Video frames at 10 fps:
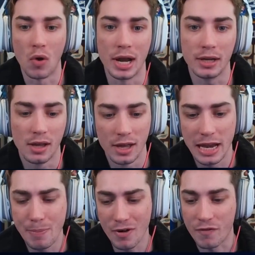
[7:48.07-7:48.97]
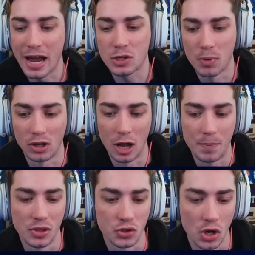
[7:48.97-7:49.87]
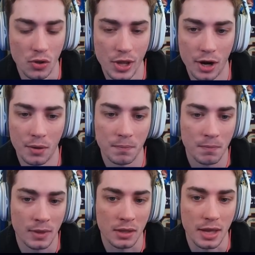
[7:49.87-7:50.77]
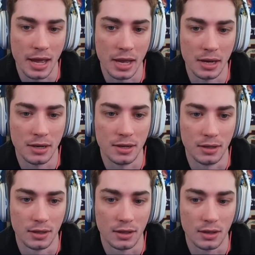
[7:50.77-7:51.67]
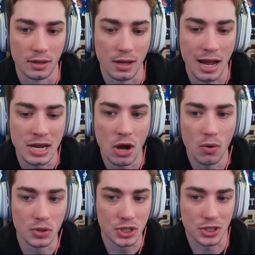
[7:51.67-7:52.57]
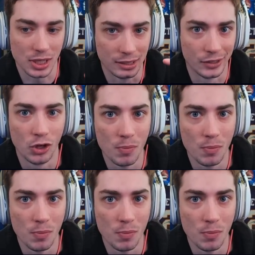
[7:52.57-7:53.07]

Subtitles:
way. He put a fastball up in the zone there. And I know it was just a little